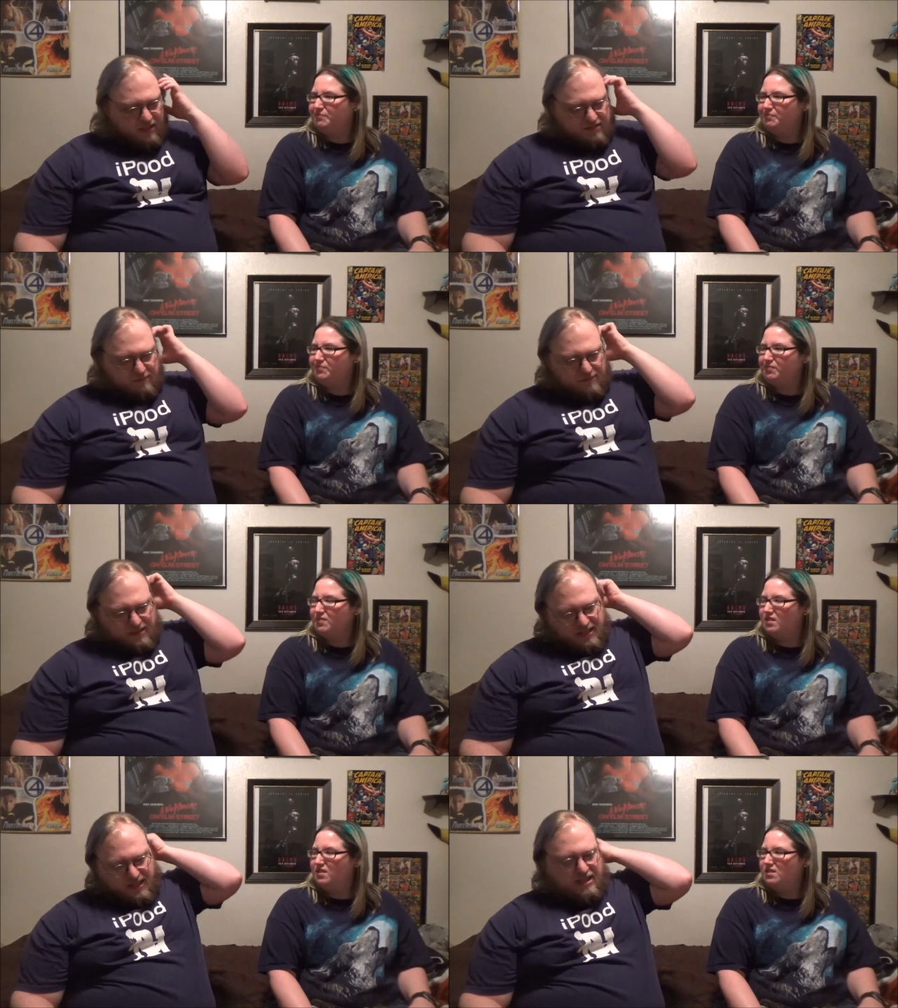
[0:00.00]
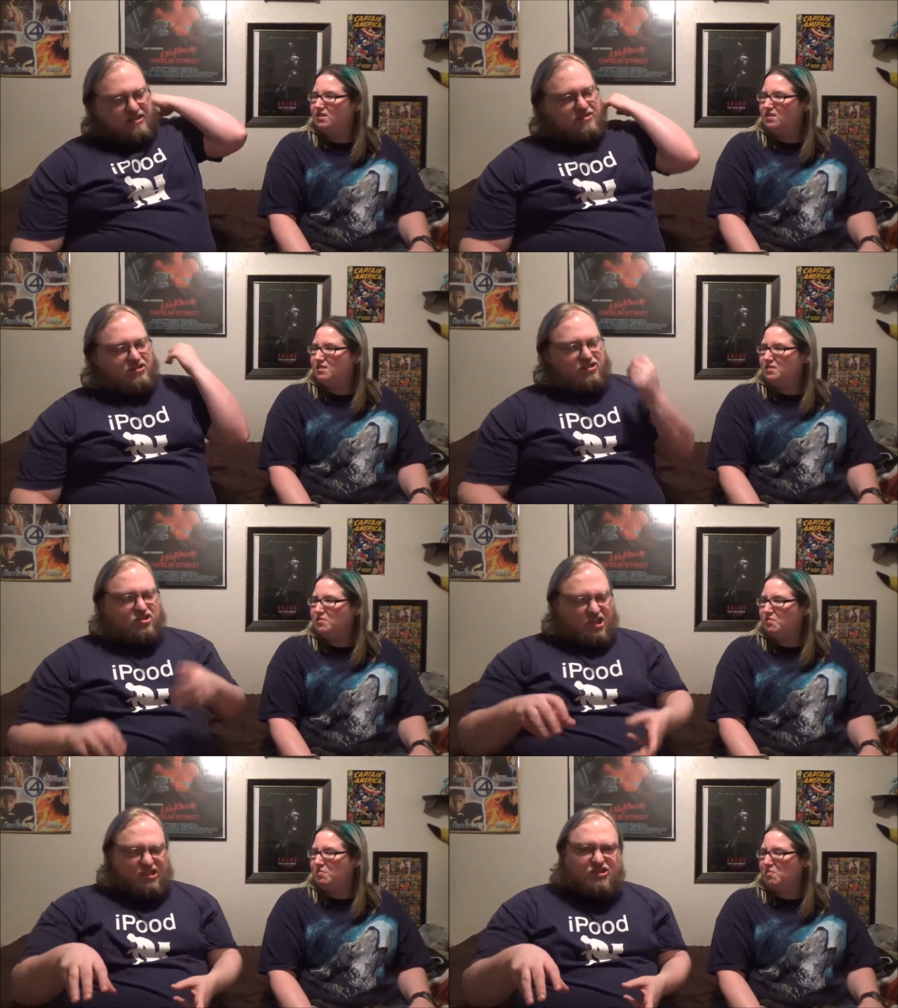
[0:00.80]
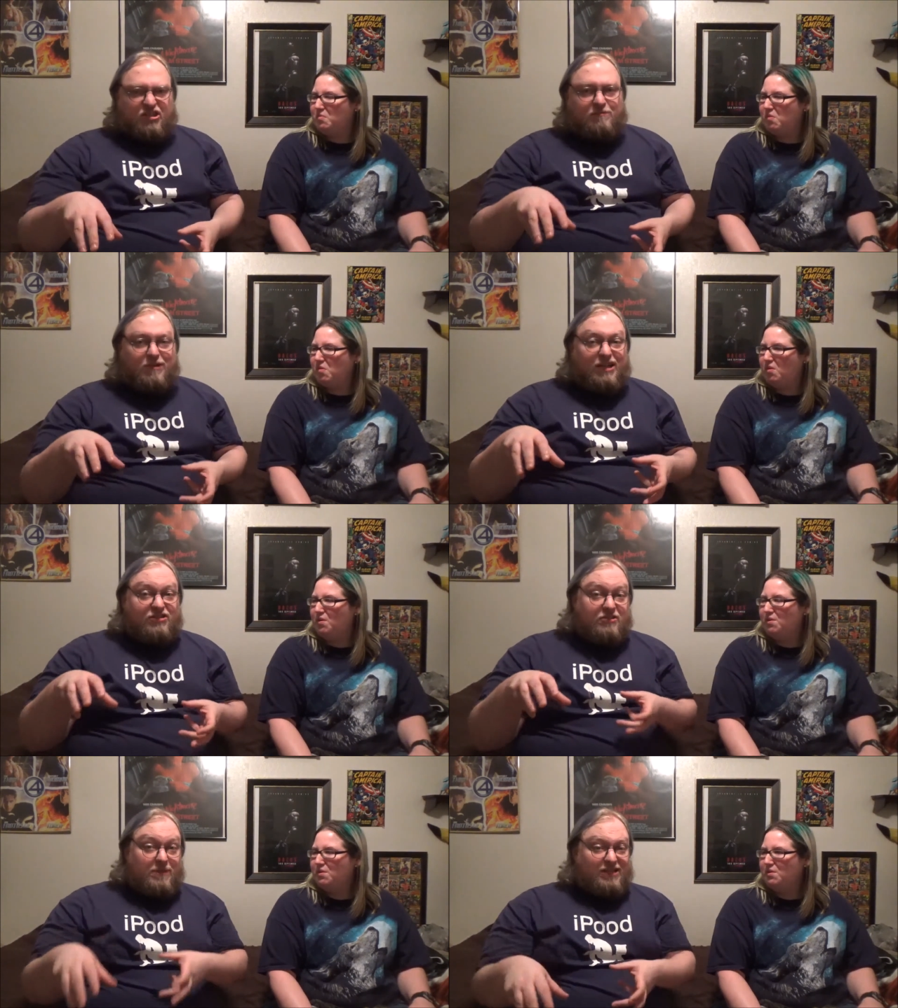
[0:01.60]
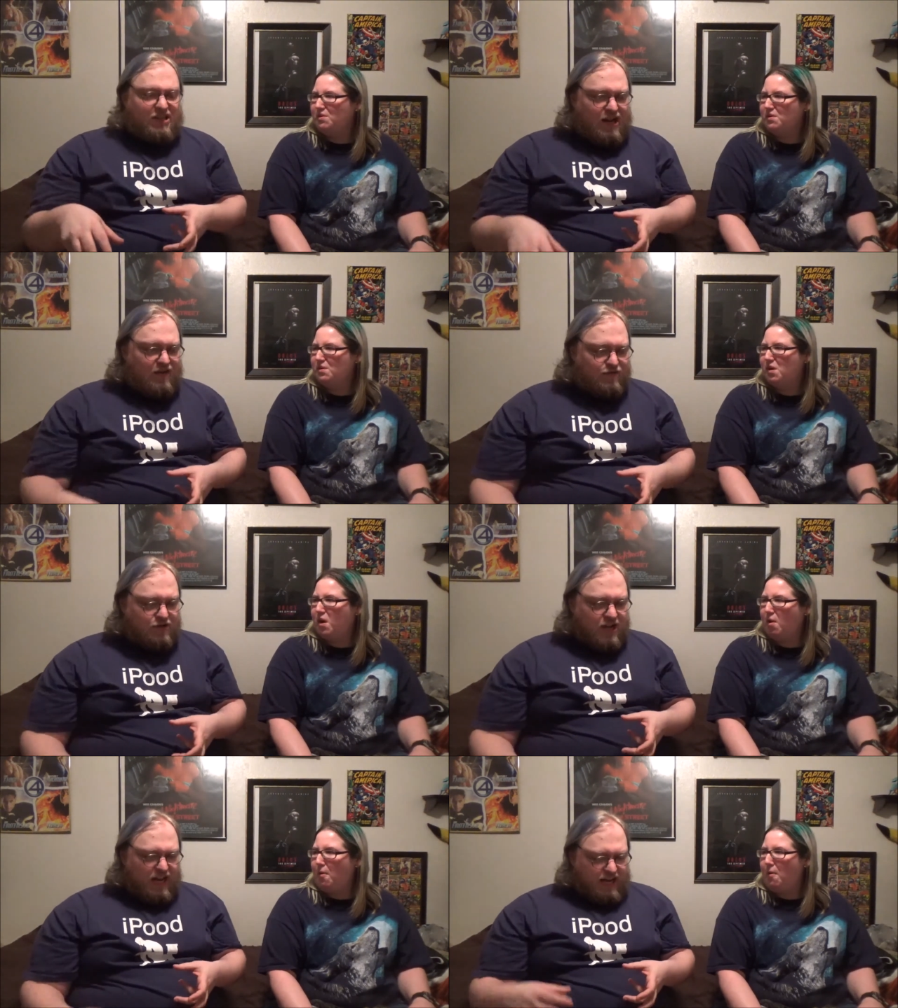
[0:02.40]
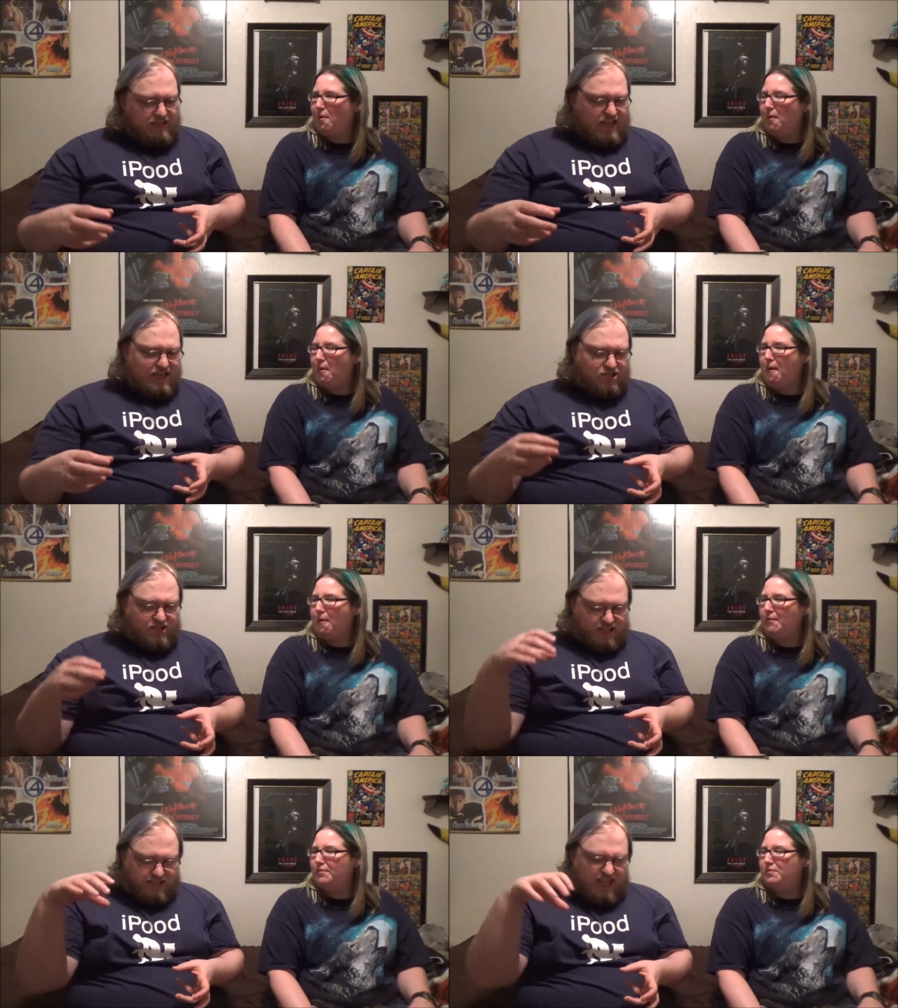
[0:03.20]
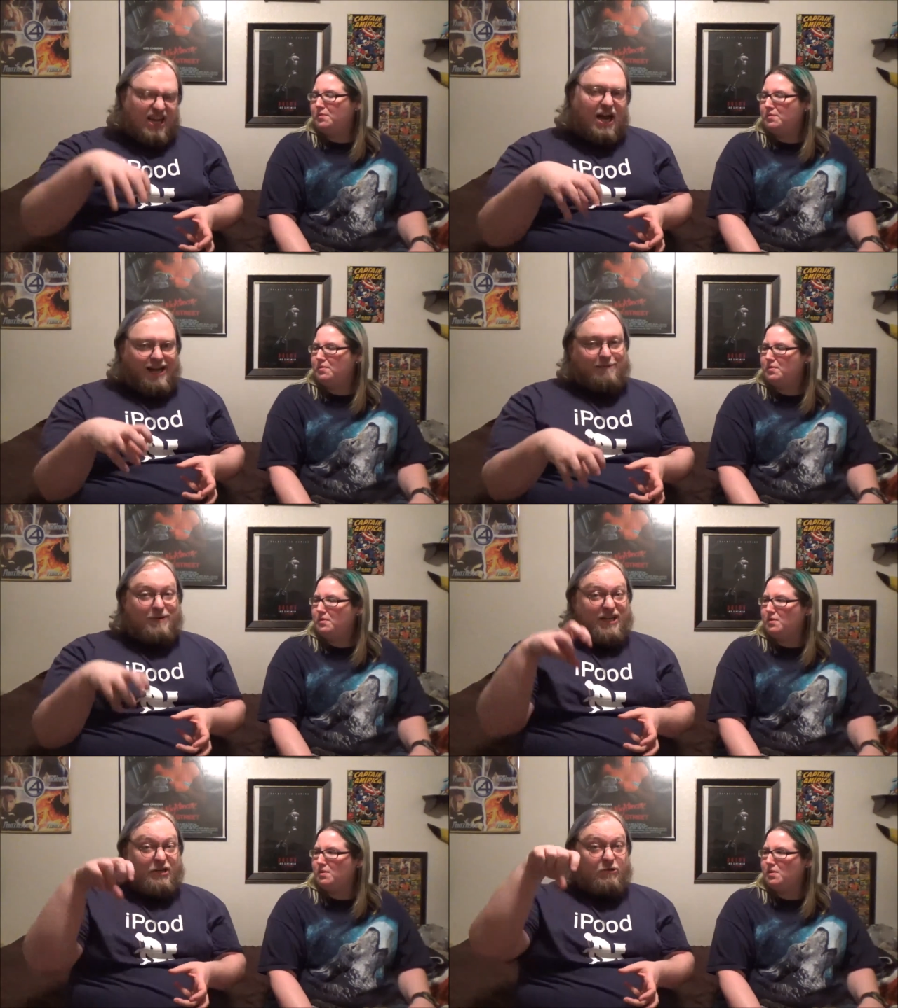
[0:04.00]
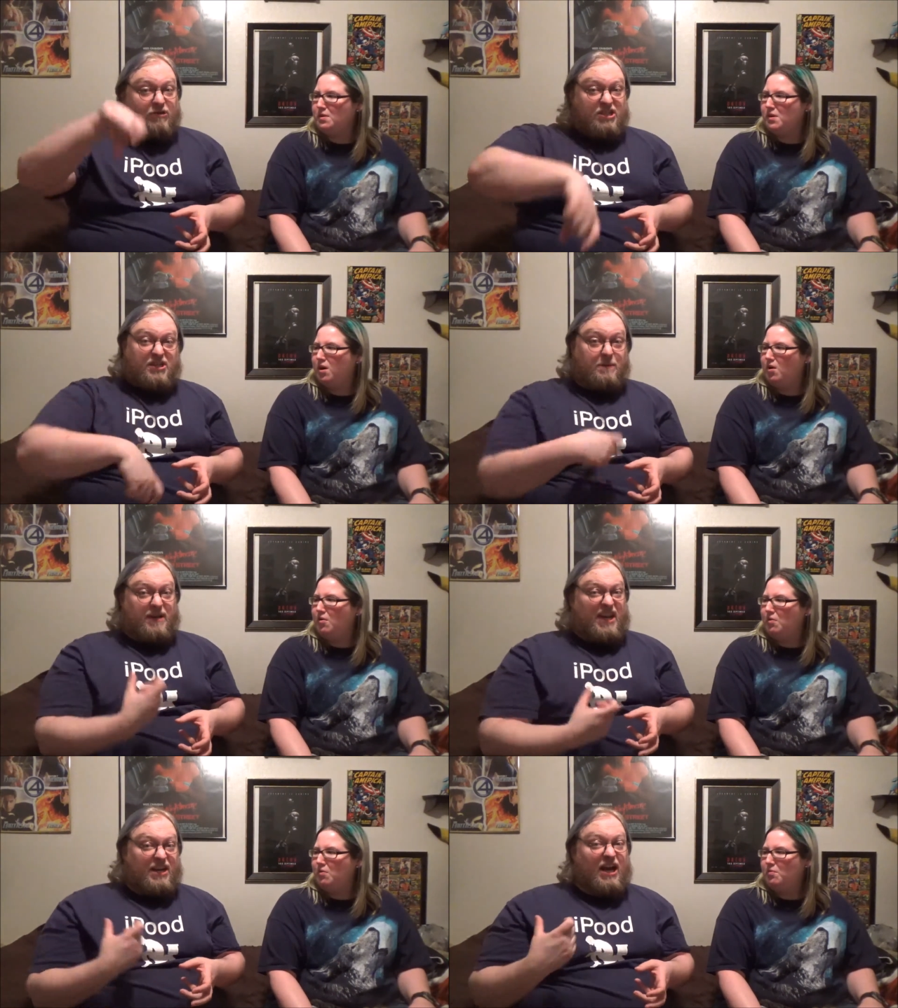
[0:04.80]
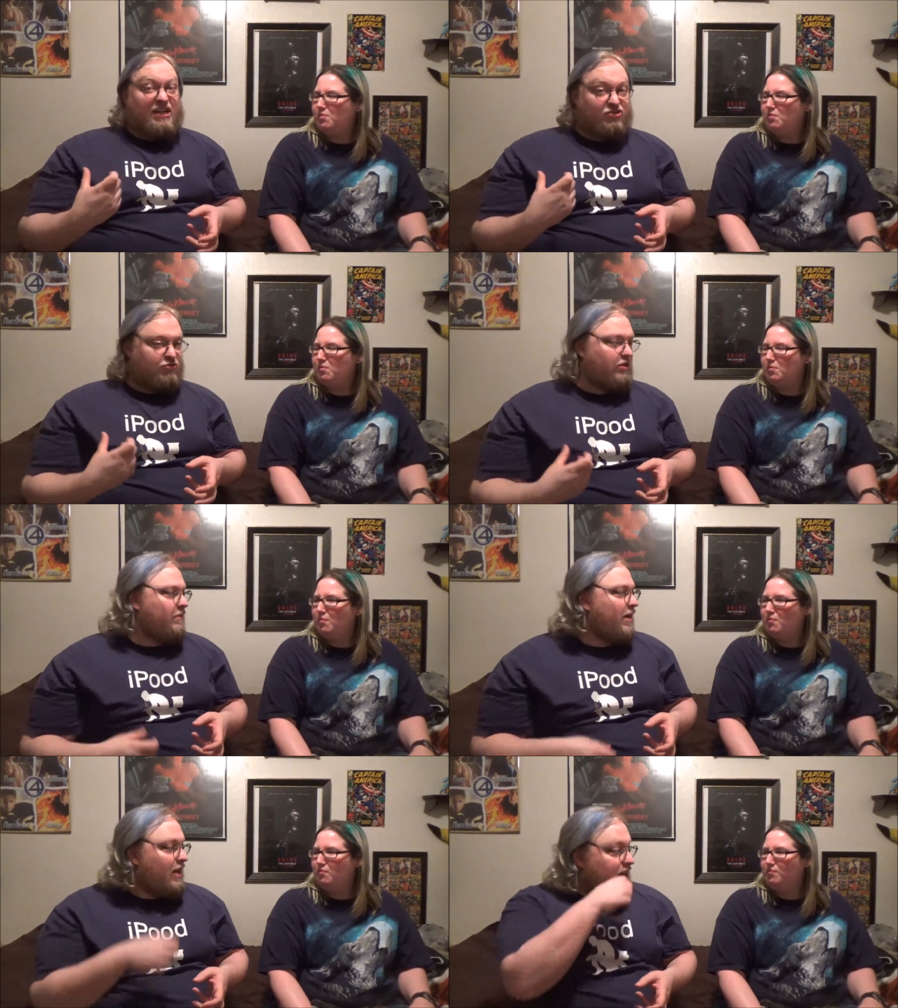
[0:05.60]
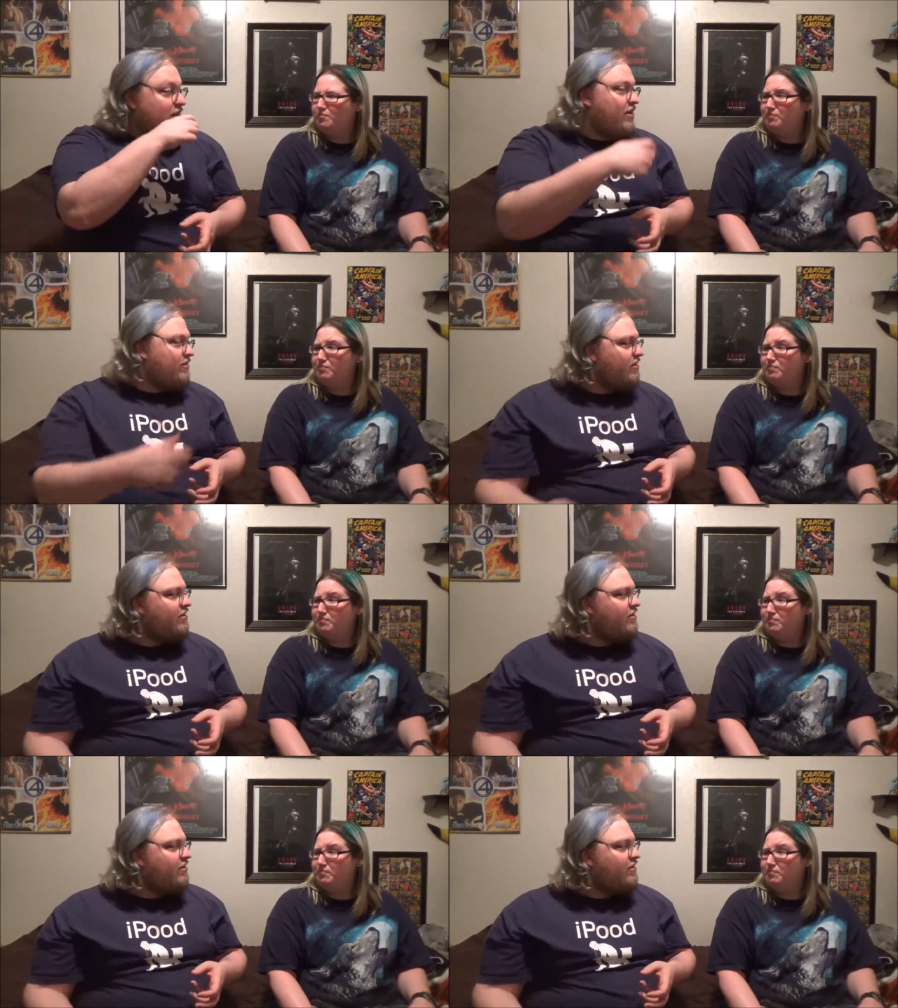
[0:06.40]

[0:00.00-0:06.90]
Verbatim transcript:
Speaker 1: something that is disgusting, but it's the best thing ever is actually like take a jalapeno, dip it in ice cream, and eat it.